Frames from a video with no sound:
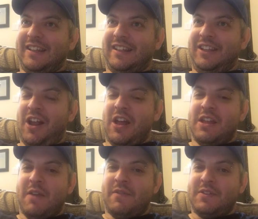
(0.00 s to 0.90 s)
you know,
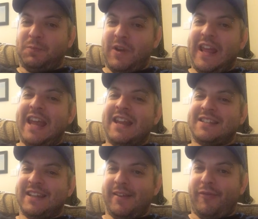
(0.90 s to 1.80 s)
it, it, was pretty
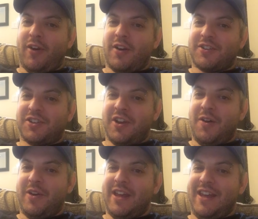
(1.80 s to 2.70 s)
innocent at first. You
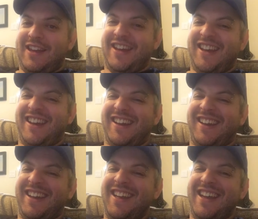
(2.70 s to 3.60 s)
know,
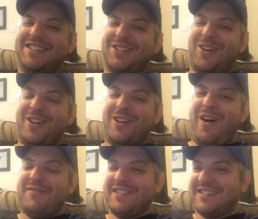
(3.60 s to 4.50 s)
it, started
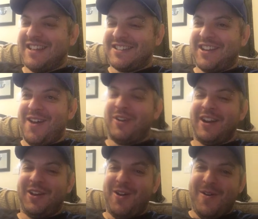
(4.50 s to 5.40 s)
off as just you know we're
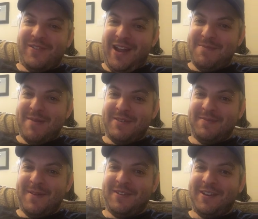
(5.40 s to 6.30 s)
gonna go over there, maybe
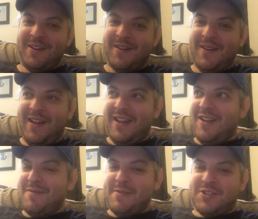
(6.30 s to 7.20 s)
maybe you know,
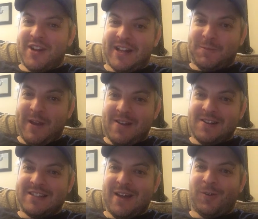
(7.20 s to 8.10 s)
maybe drink his
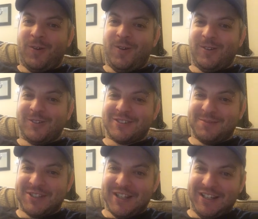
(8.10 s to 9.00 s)
parents' alcohol or some
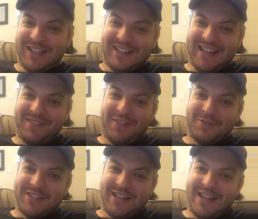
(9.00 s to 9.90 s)
shit like that if there
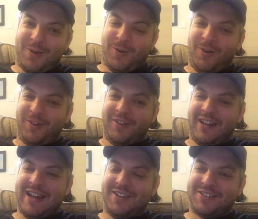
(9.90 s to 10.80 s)
was any alcohol in the
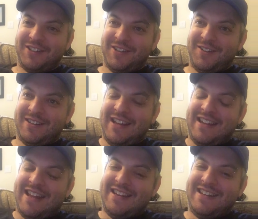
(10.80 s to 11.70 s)
house. You know, and and,
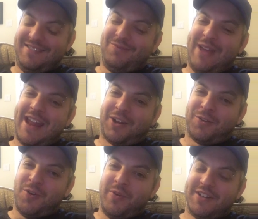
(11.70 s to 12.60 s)
and we had a
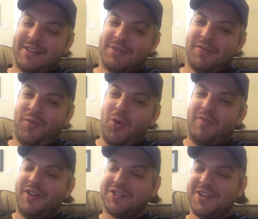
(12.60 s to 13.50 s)
crew with us. There was four
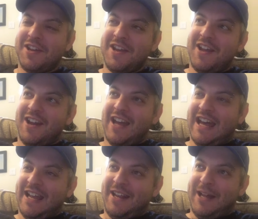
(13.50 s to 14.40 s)
of us,
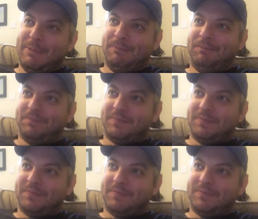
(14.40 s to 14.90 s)
and um,